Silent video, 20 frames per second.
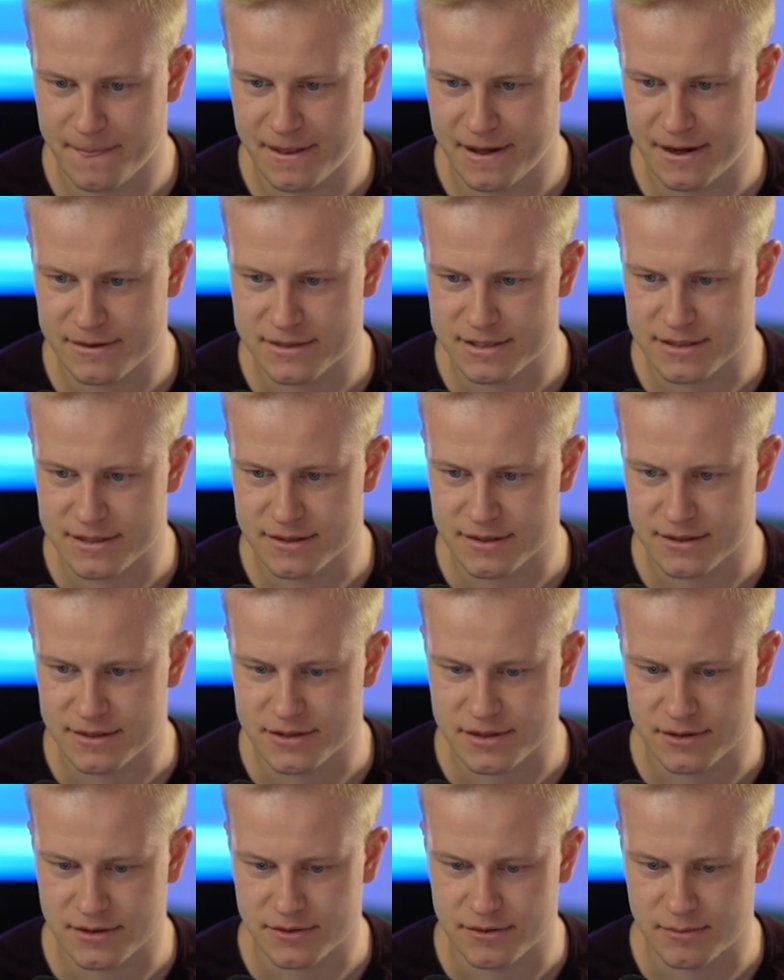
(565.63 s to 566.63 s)
I was just going to
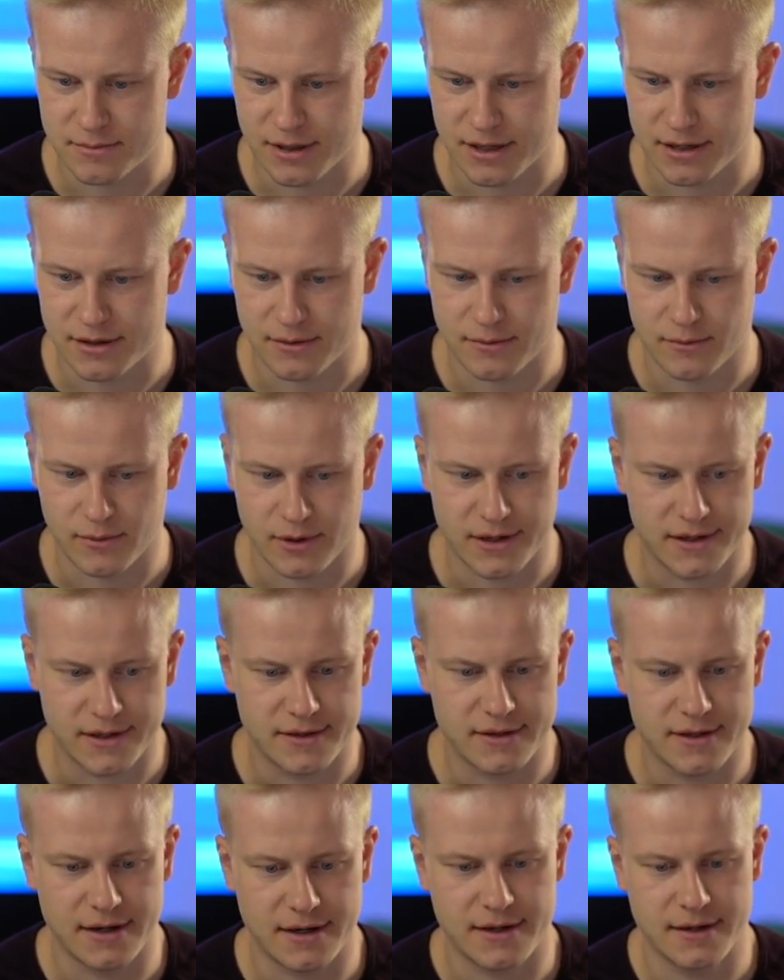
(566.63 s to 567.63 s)
show you, but I don't want
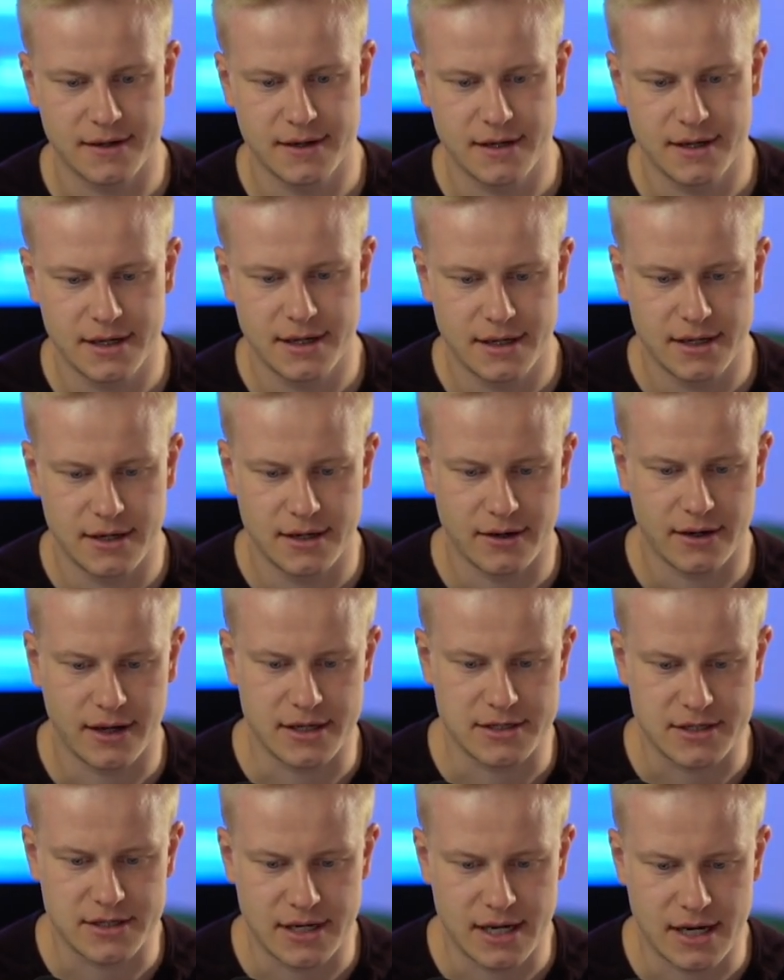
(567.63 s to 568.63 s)
it there. Okay,
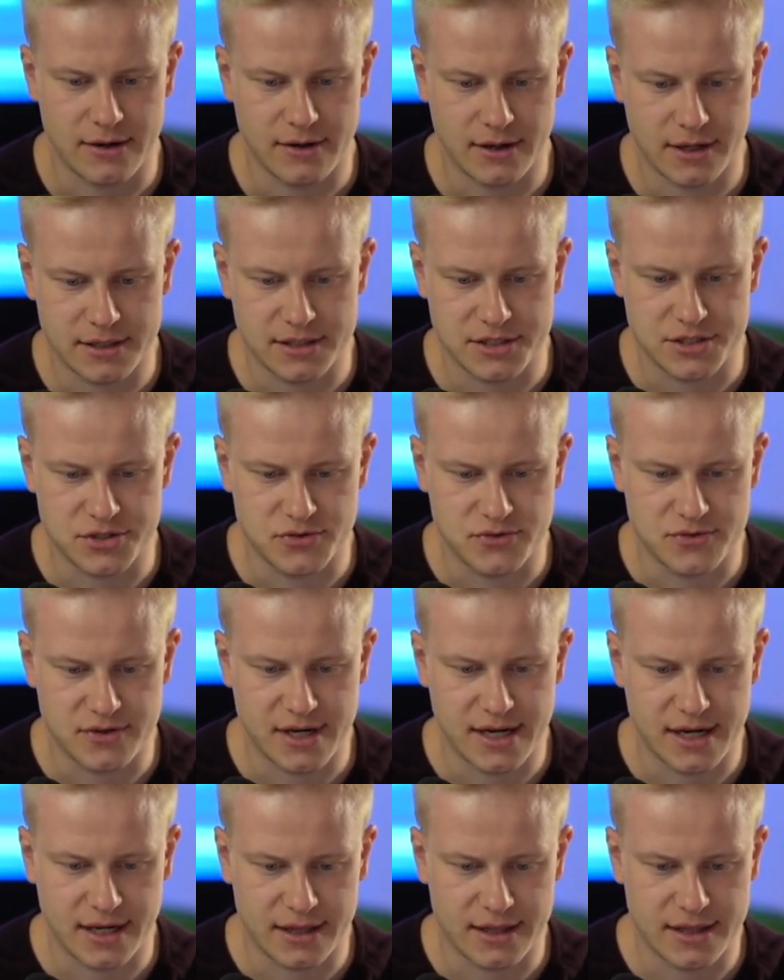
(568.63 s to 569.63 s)
so now I can just
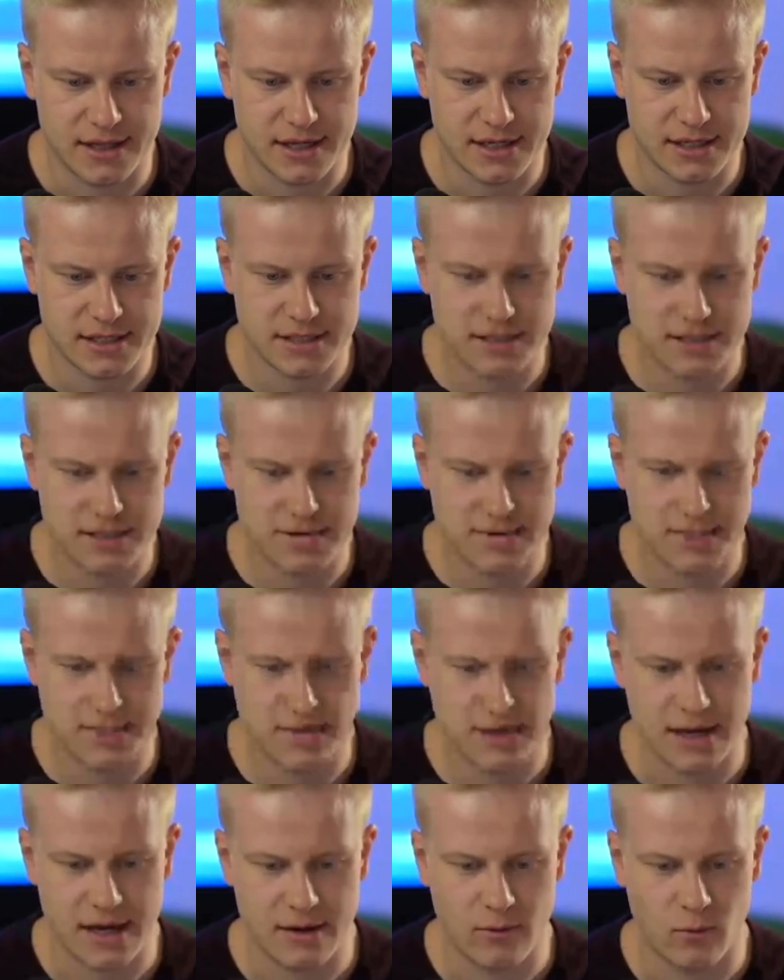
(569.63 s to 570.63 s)
drag this.
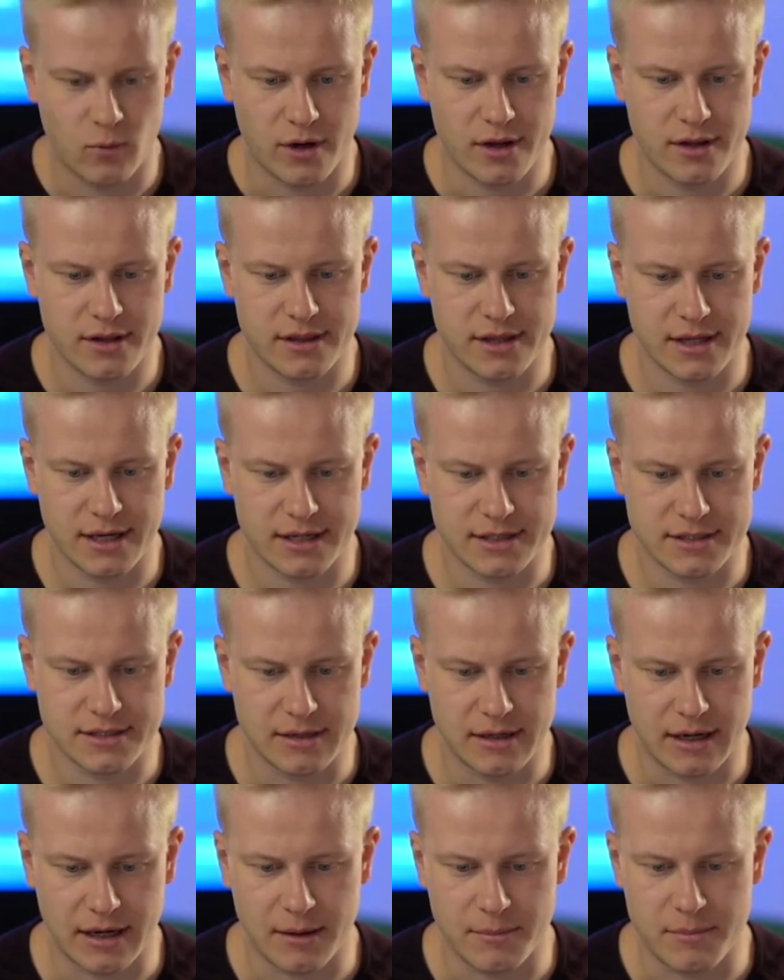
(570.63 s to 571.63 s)
And one of the things,
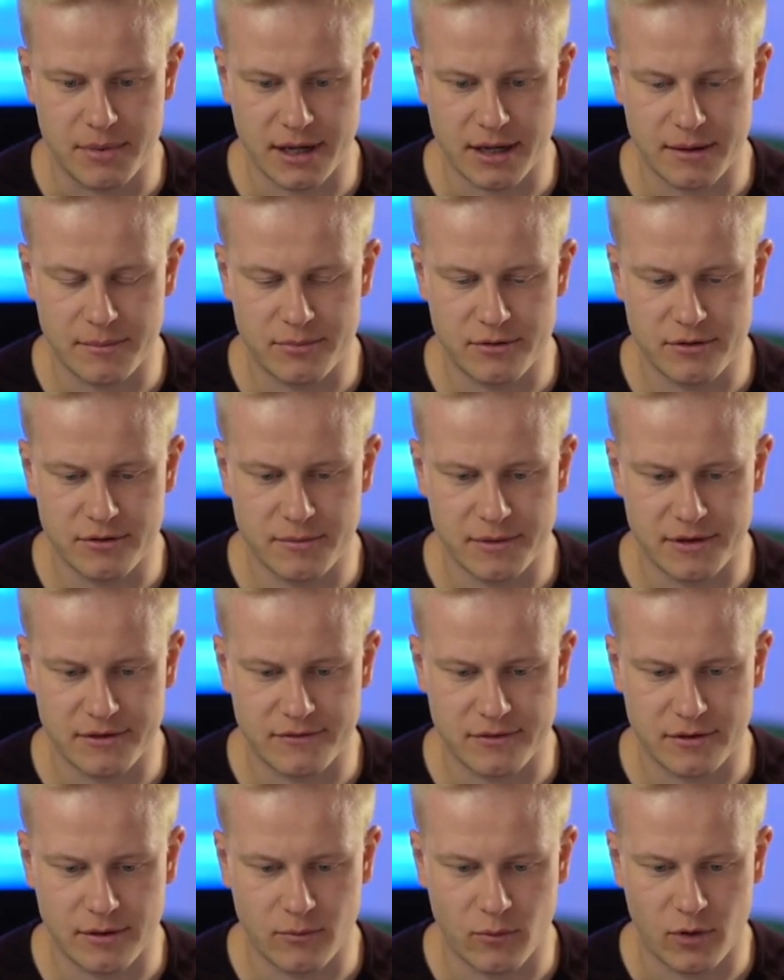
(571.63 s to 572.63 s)
like a big improvement
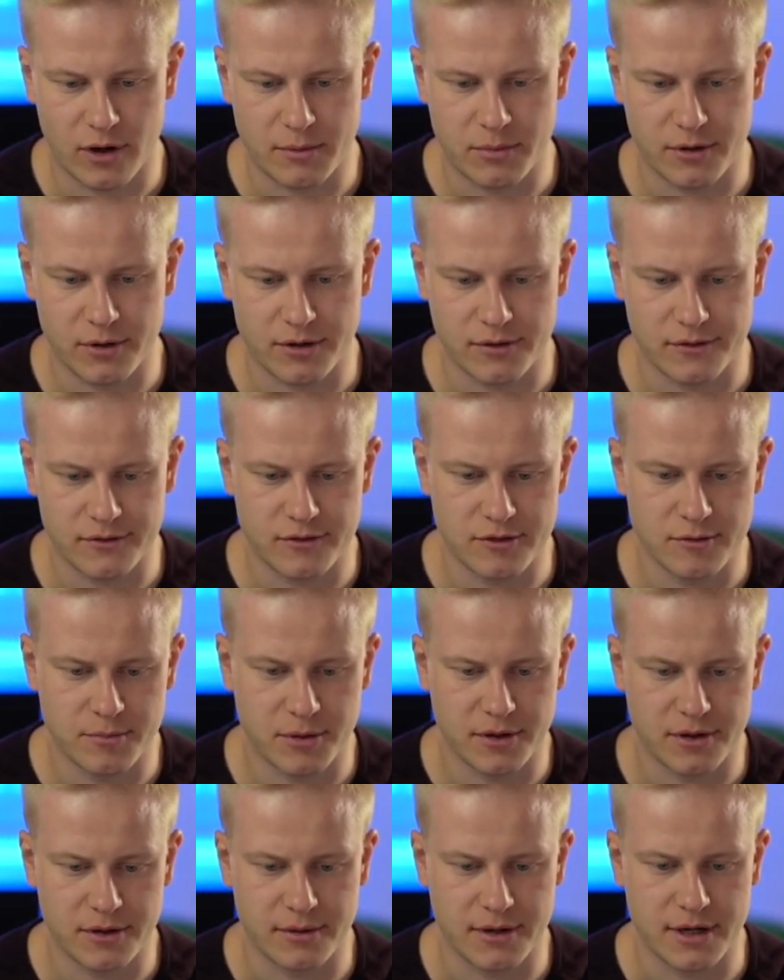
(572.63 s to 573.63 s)
from 1.0 and
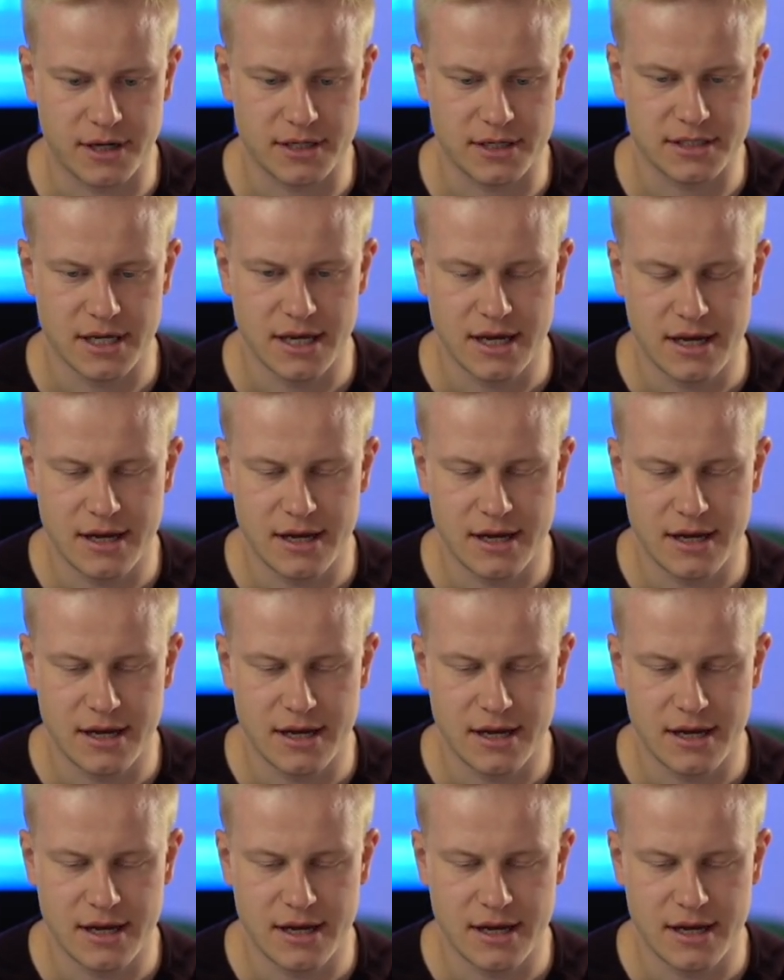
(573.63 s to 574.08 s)
2.0 is